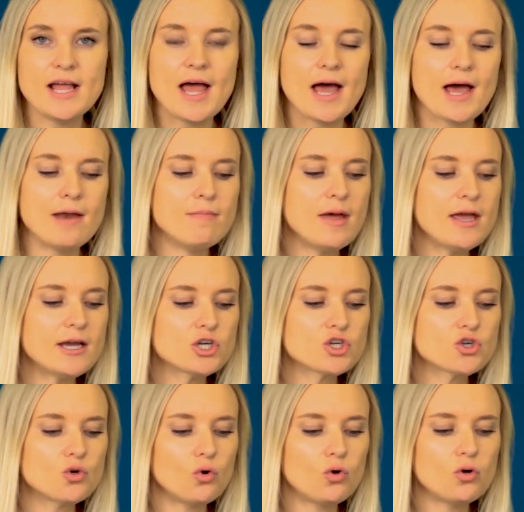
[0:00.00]
and make
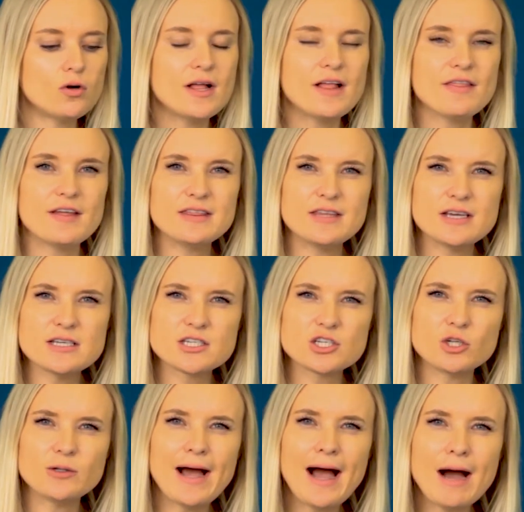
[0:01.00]
sure that there's
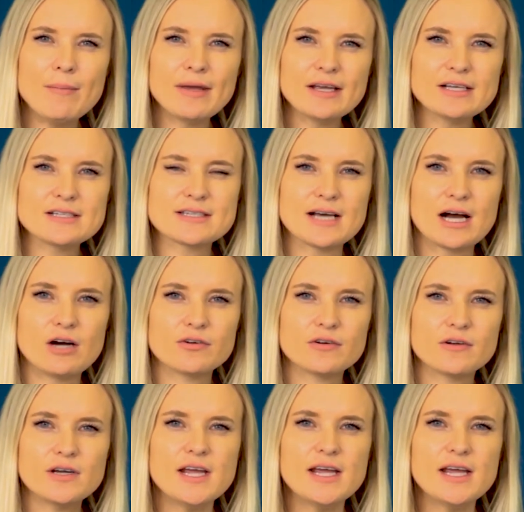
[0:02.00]
still a humming sound.